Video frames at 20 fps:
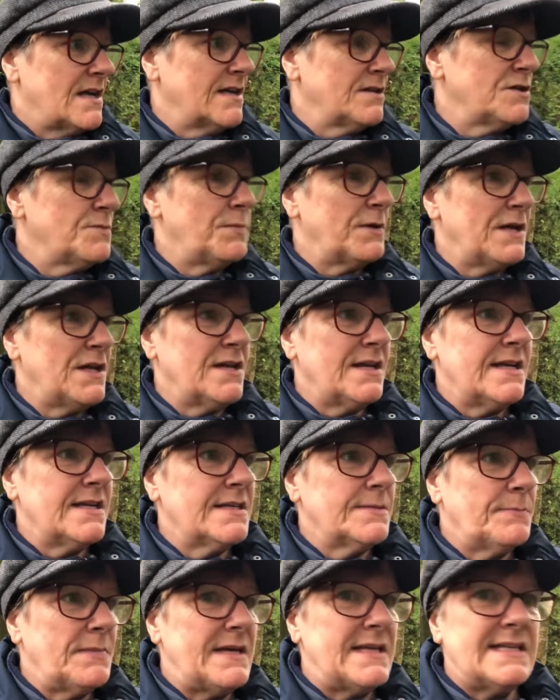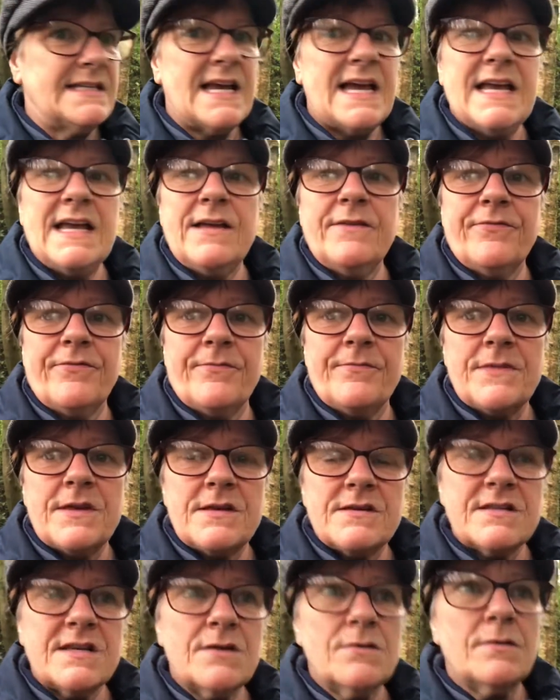But you need to be safe.
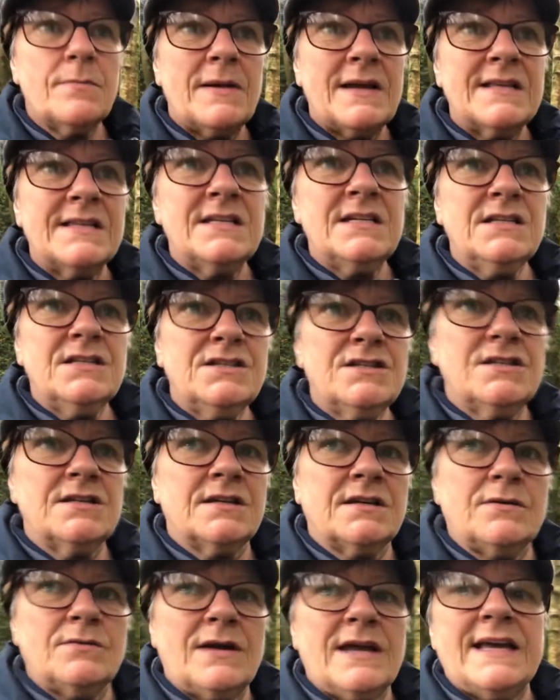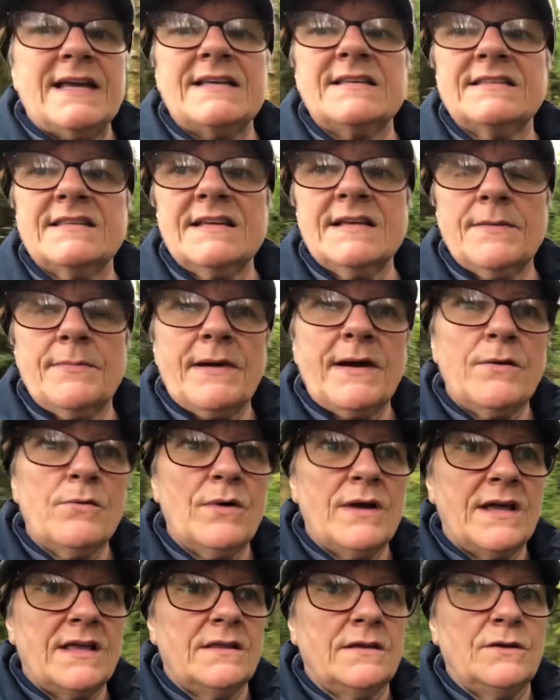So the best thing to do is think about
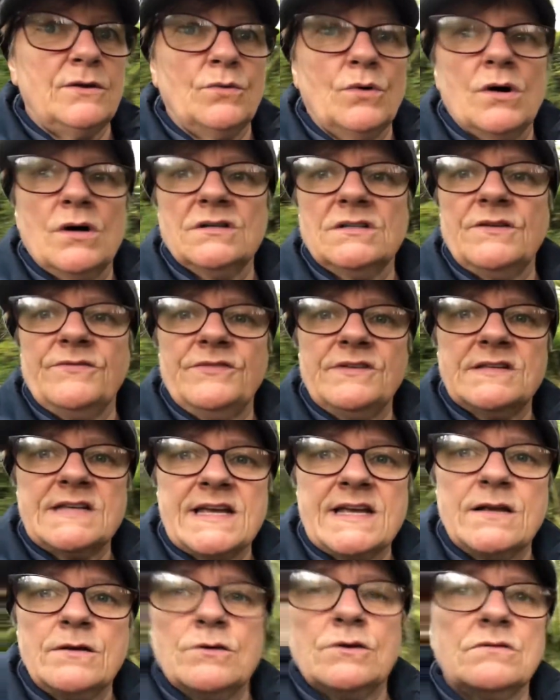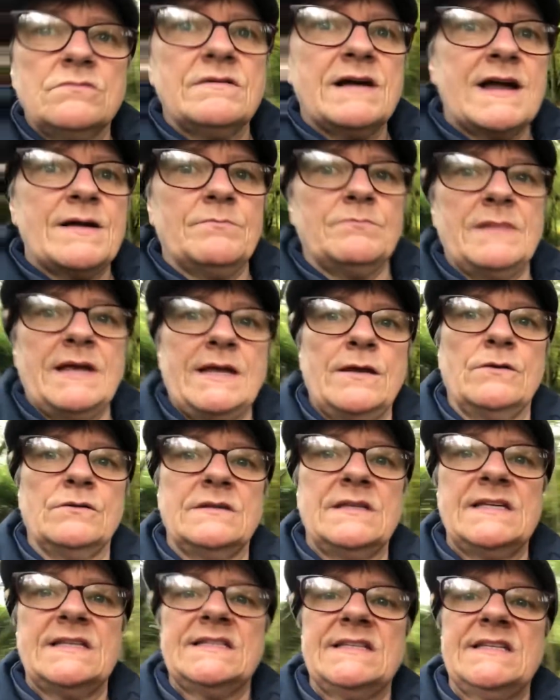where that you are. So if you take a look around me,
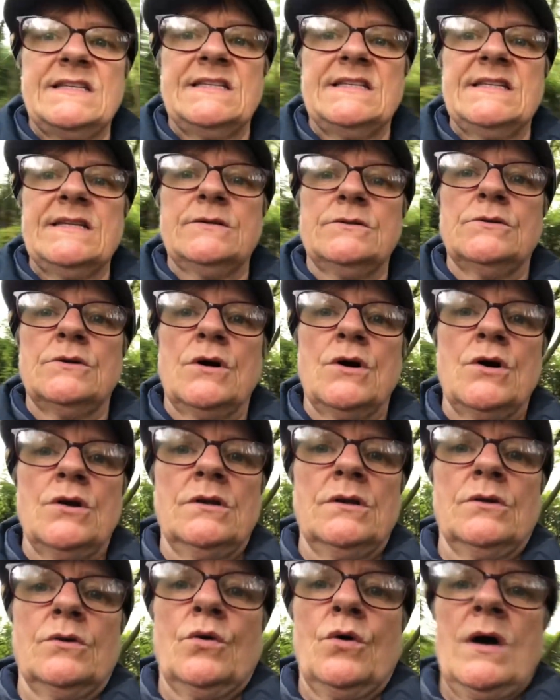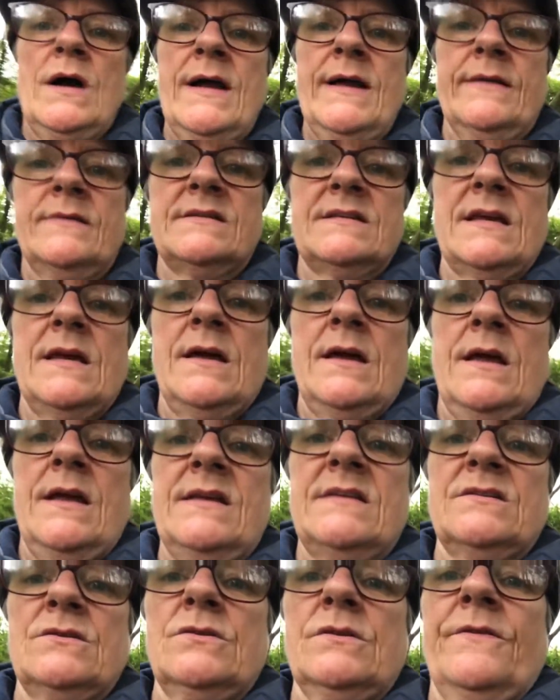look, this is still on
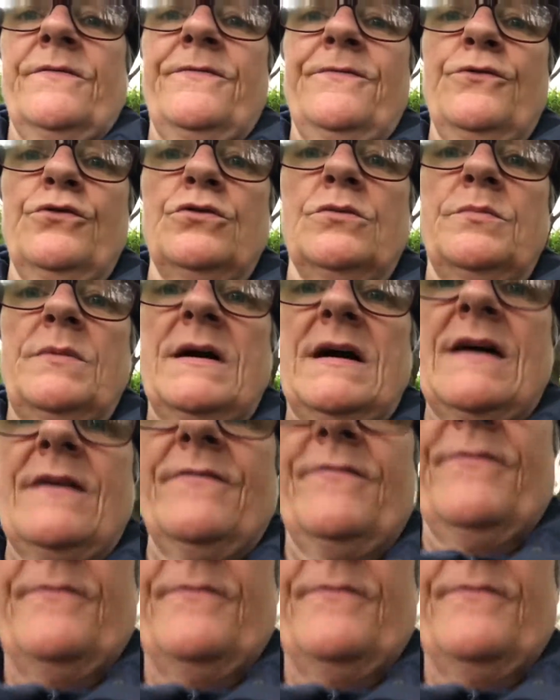it's on a footpath.